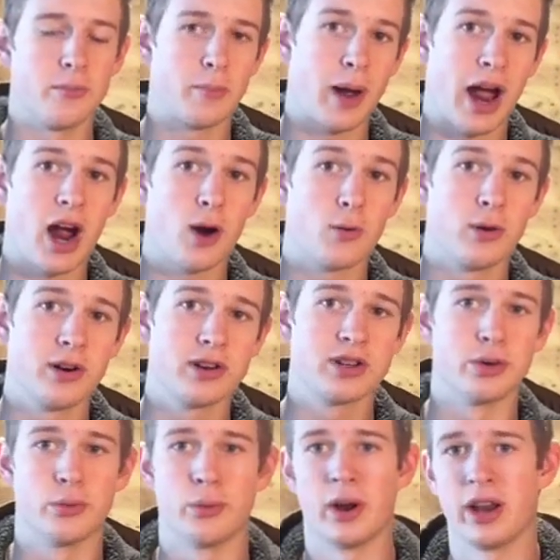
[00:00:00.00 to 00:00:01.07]
power
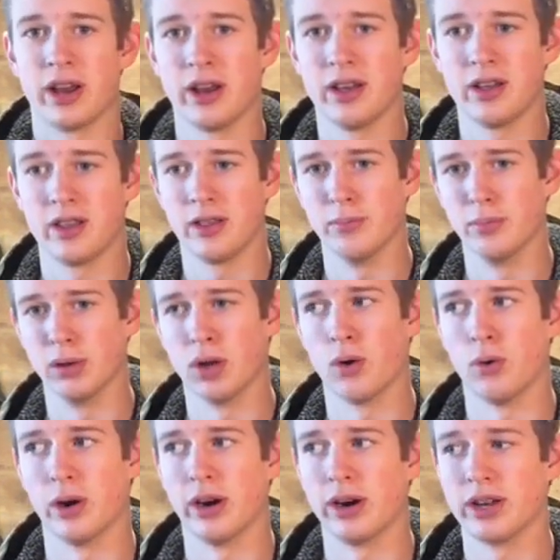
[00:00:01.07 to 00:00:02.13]
to run the
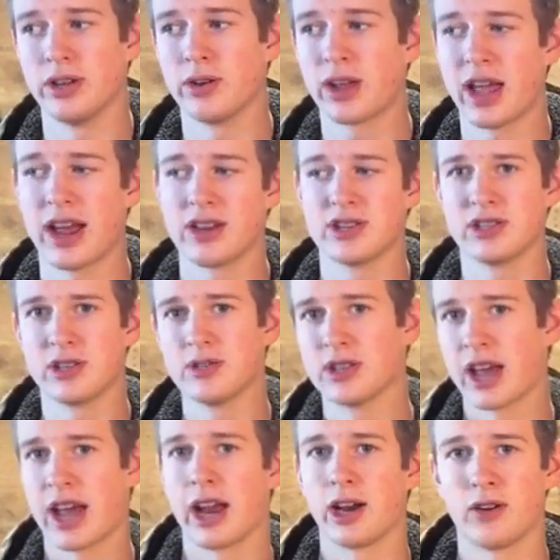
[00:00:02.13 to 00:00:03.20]
blower. You can't just use
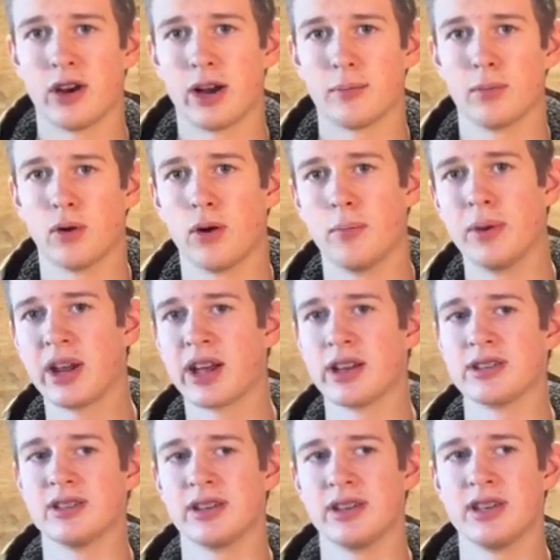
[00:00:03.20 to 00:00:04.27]
a hand crank blower
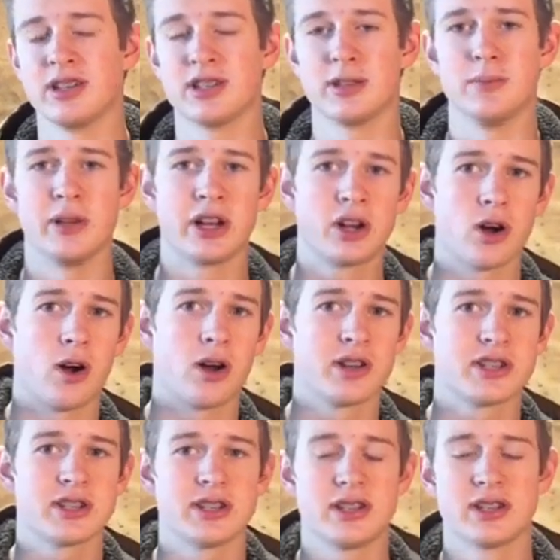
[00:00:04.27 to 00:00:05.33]
because it needs to be
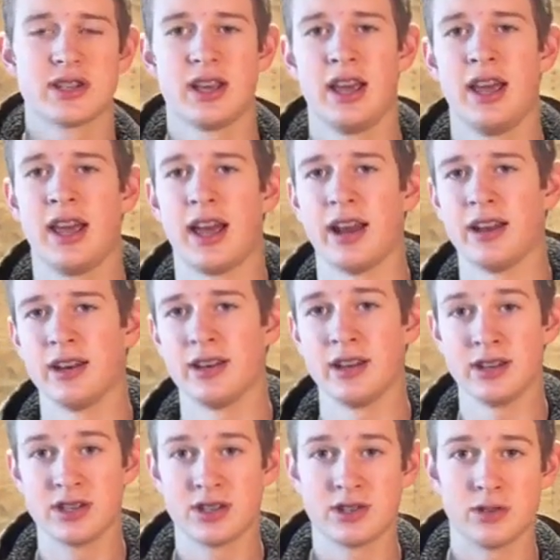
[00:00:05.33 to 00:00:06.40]
constant and it
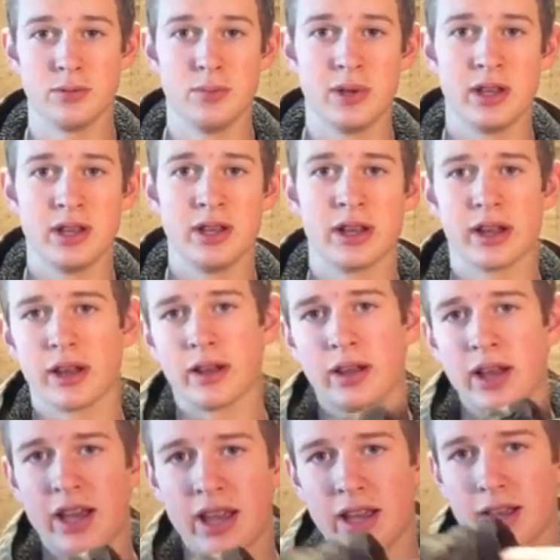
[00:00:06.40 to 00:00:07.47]
needs to be
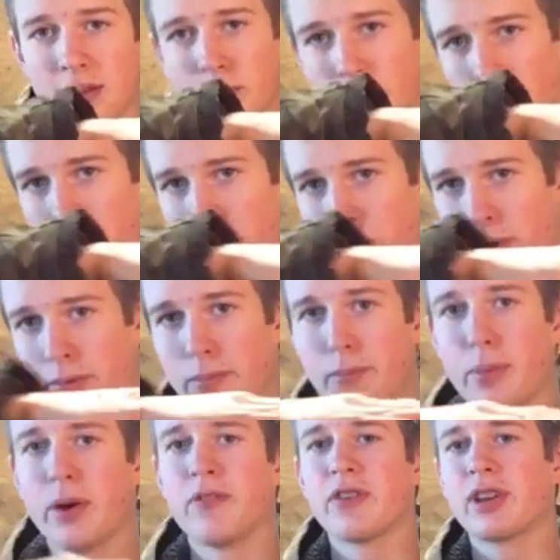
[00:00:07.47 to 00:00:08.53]
a
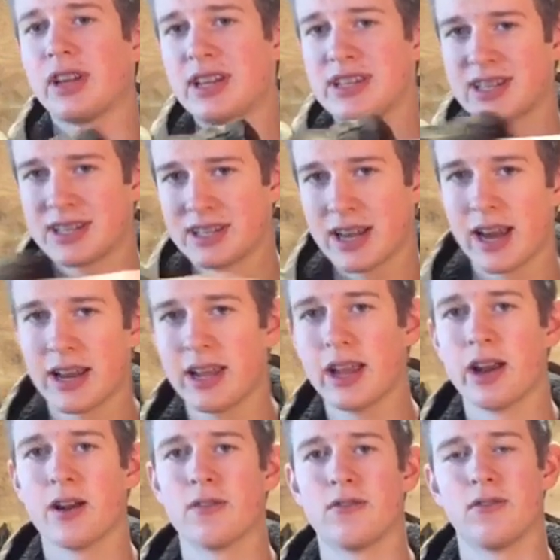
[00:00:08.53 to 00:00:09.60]
perfectly
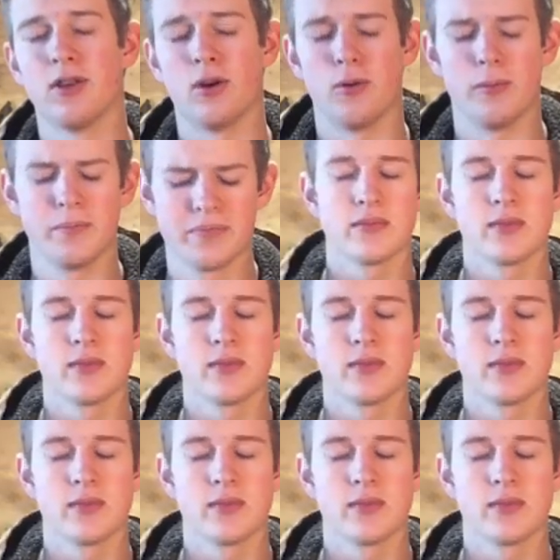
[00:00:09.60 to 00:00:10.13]
steady airflow.